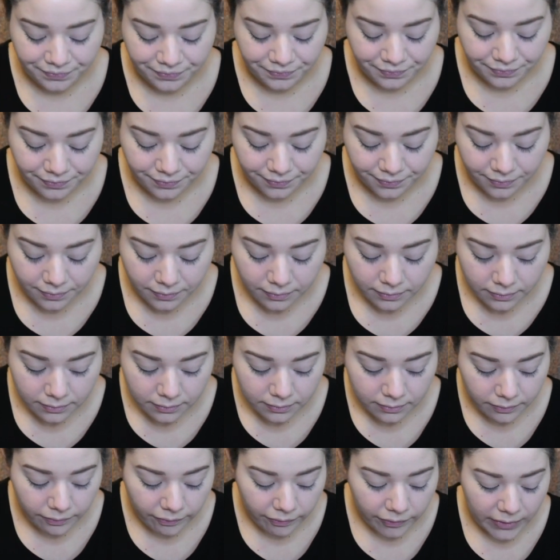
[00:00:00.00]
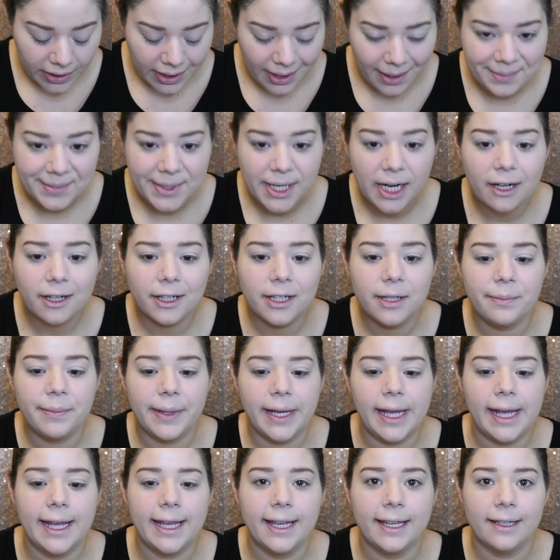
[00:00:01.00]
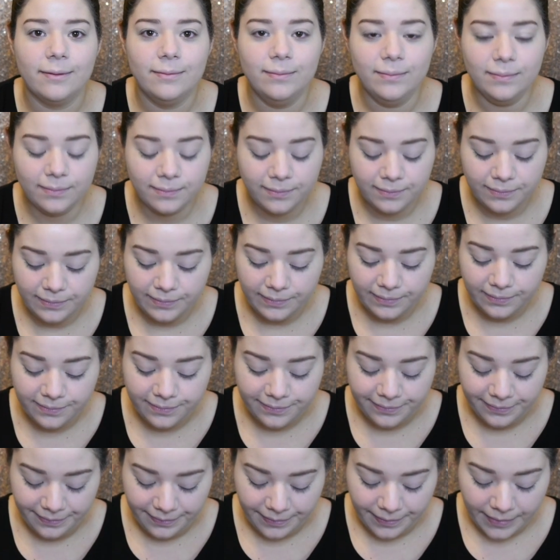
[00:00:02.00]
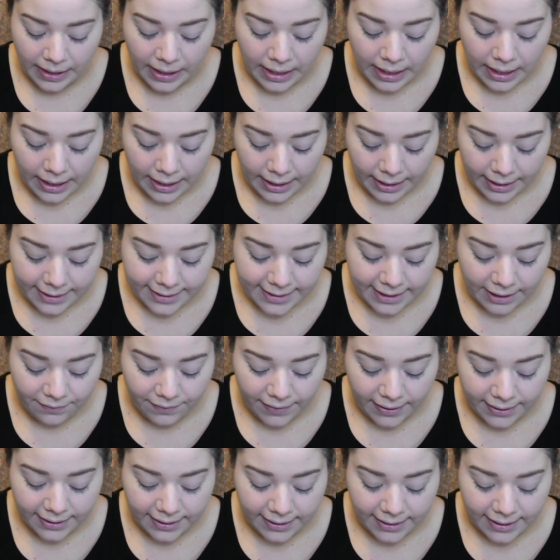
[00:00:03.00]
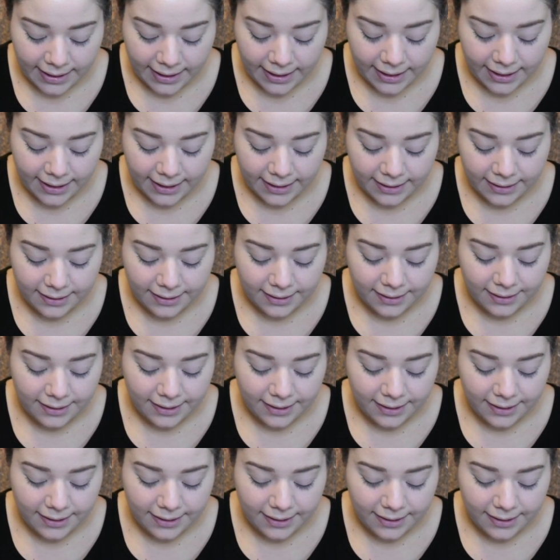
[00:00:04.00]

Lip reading: I'm not going to bake because I find that